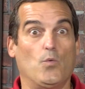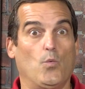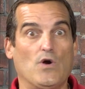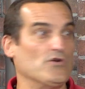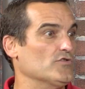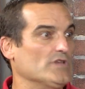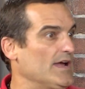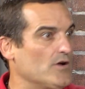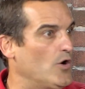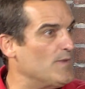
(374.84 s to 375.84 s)
where you're
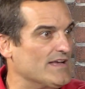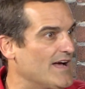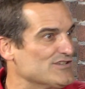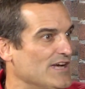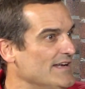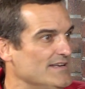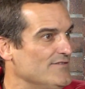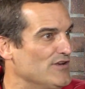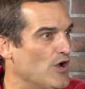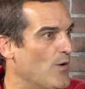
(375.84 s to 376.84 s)
like, oh my gosh, I didn't
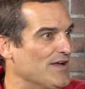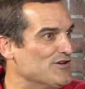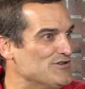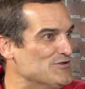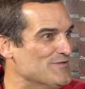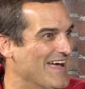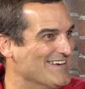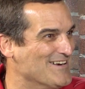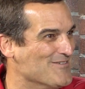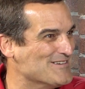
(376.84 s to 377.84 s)
even know I could do
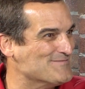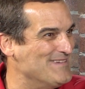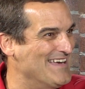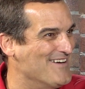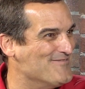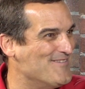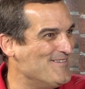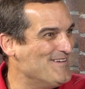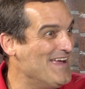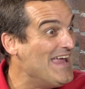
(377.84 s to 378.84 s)
that at OSPF.
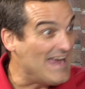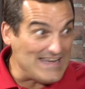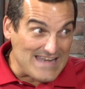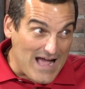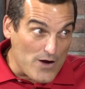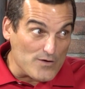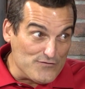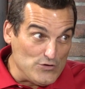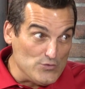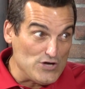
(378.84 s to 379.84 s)
And now,
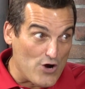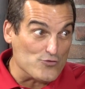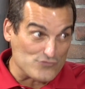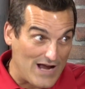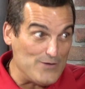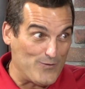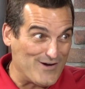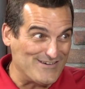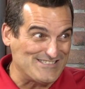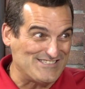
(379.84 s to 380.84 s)
if you know right
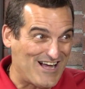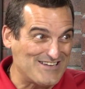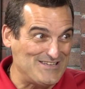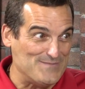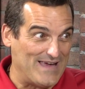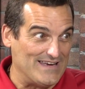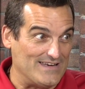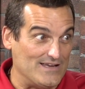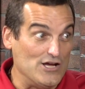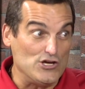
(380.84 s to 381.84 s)
where it's
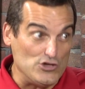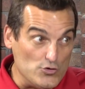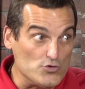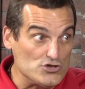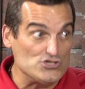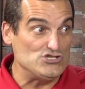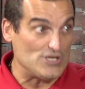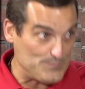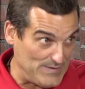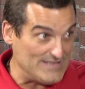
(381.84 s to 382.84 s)
documented, you could
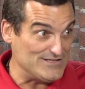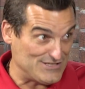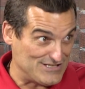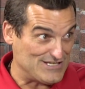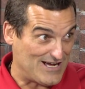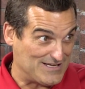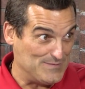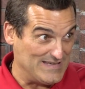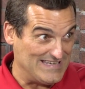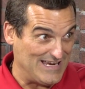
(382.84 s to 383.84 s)
jump into the
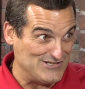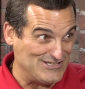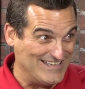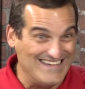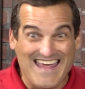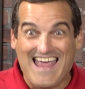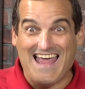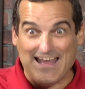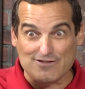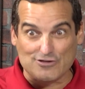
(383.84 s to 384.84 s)
documentation
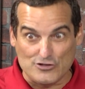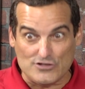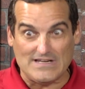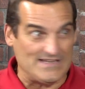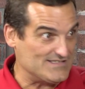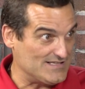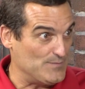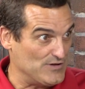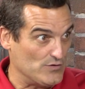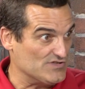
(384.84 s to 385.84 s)
and look at
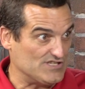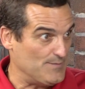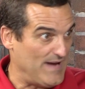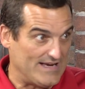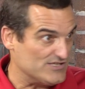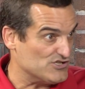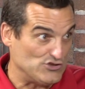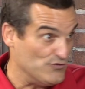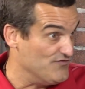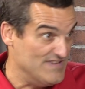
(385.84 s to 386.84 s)
some of those commands
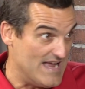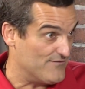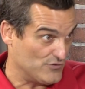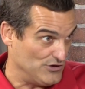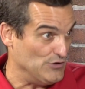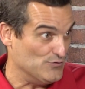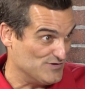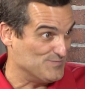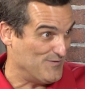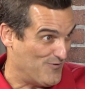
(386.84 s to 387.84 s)
you've never
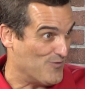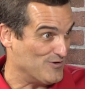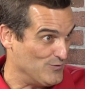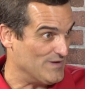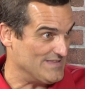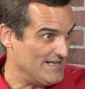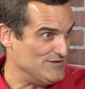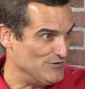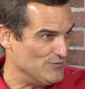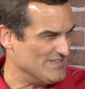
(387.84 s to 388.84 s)
used before and right. what they
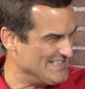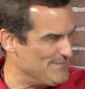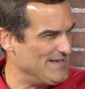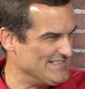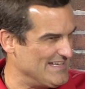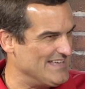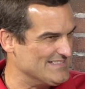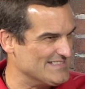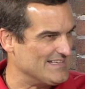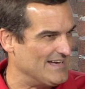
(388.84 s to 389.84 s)
do. Does that make
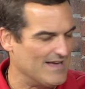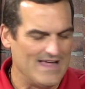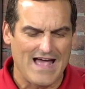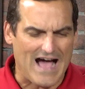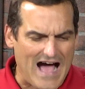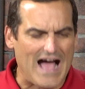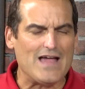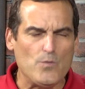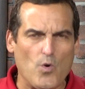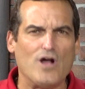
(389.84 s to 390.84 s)
sense? Sure. Like,
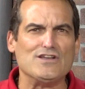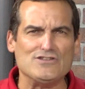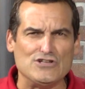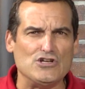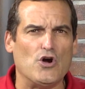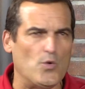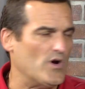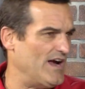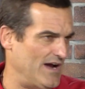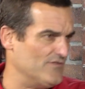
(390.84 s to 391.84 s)
I wanted to know
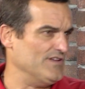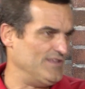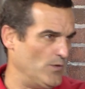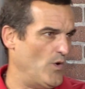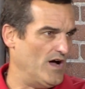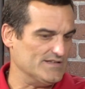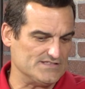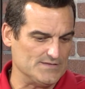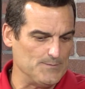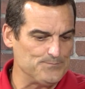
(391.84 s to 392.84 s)
where everything
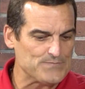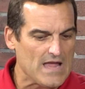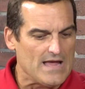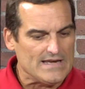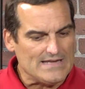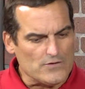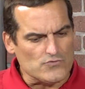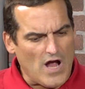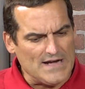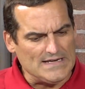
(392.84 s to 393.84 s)
was. Now,
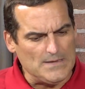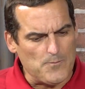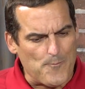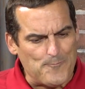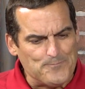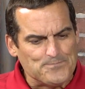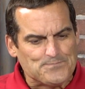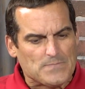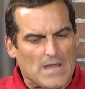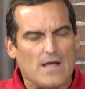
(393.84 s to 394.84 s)
Ronnie,
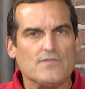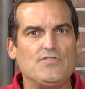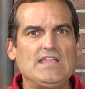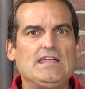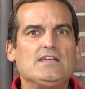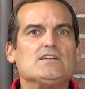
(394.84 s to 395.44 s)
the